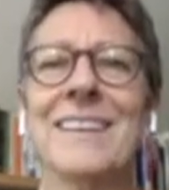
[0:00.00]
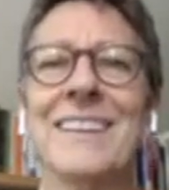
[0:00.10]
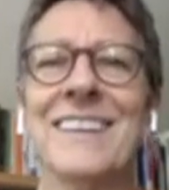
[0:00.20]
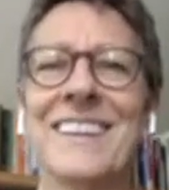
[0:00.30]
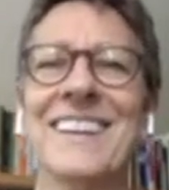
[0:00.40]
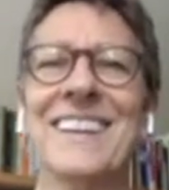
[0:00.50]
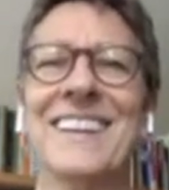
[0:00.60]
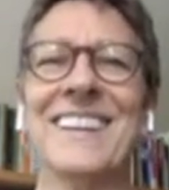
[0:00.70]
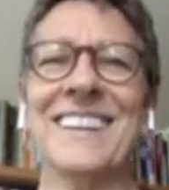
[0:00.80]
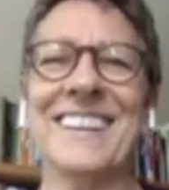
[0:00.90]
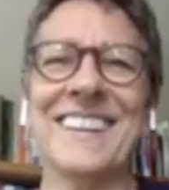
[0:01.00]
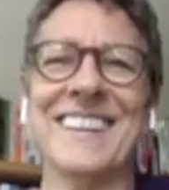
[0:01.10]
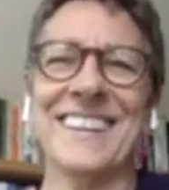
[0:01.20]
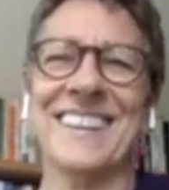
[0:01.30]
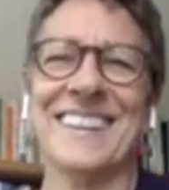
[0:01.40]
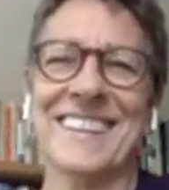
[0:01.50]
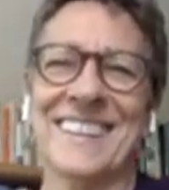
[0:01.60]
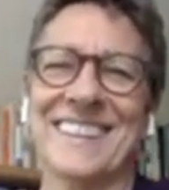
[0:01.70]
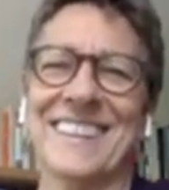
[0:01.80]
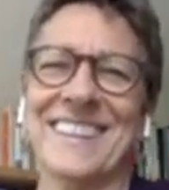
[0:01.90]

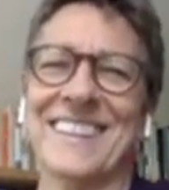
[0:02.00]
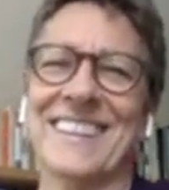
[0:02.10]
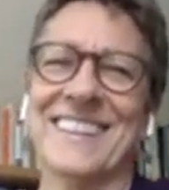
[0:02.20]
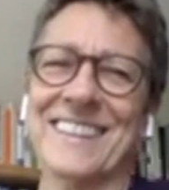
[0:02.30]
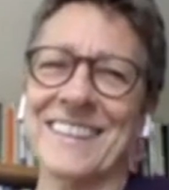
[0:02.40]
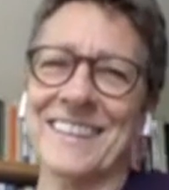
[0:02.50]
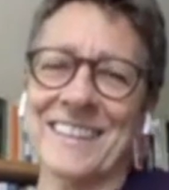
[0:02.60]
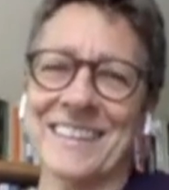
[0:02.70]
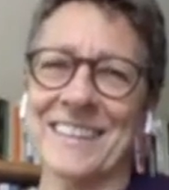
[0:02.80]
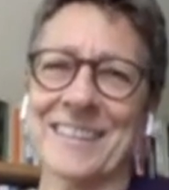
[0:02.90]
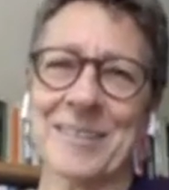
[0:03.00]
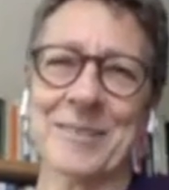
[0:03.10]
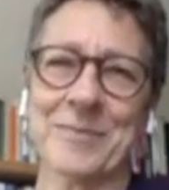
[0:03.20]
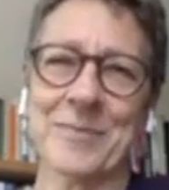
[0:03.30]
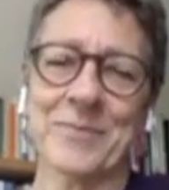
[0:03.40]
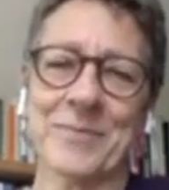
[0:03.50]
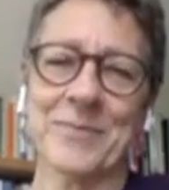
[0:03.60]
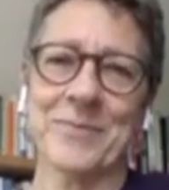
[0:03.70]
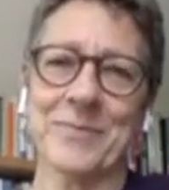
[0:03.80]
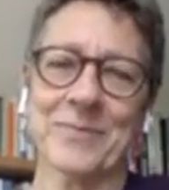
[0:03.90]

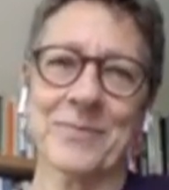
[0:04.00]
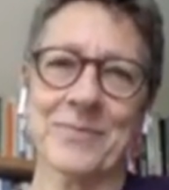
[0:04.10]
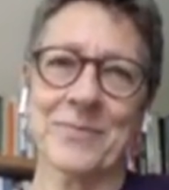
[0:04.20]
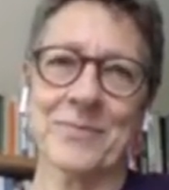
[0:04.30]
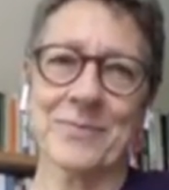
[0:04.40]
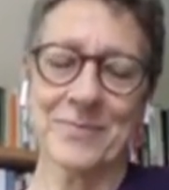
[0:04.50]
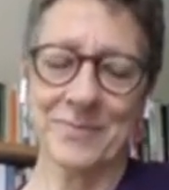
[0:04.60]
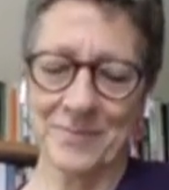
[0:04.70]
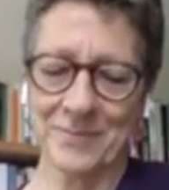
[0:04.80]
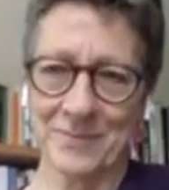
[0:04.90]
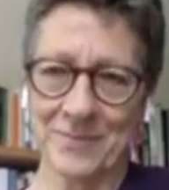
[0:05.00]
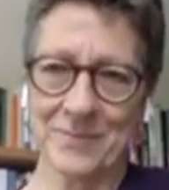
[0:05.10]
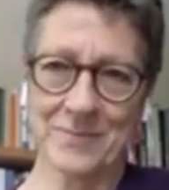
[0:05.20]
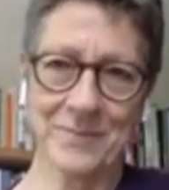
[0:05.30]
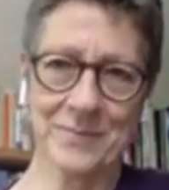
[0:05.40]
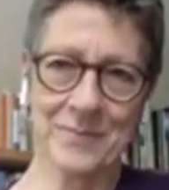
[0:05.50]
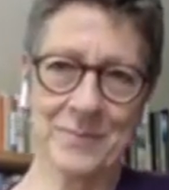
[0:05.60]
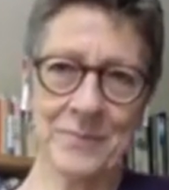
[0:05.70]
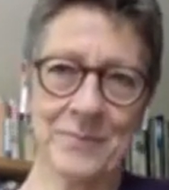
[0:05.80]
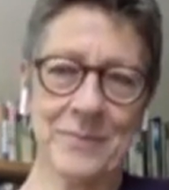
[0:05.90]

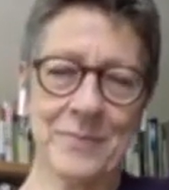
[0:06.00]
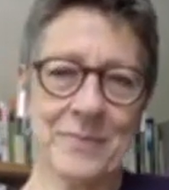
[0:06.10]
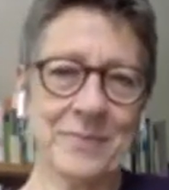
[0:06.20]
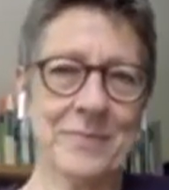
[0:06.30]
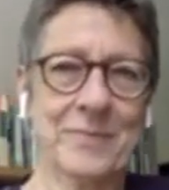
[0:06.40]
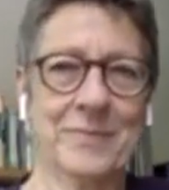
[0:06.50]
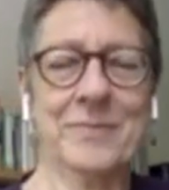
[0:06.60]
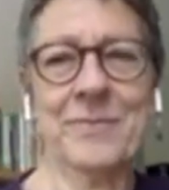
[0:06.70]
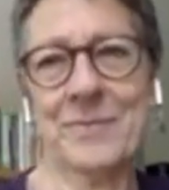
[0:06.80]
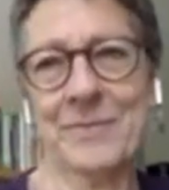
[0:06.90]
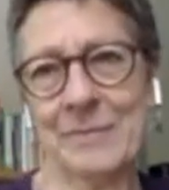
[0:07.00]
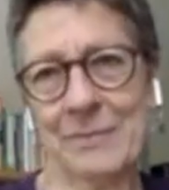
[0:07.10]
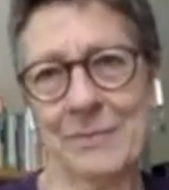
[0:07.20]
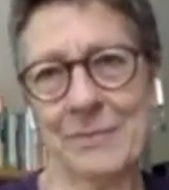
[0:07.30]
(silent)